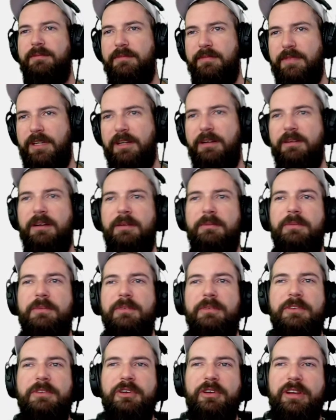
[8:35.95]
you know, I'm
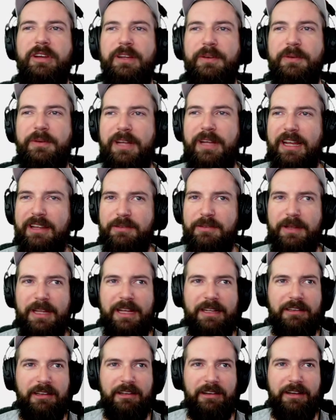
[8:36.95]
sure you guys would
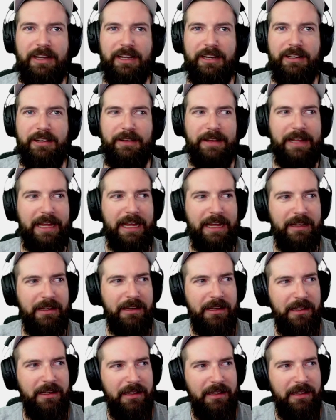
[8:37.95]
like to learn how to do that.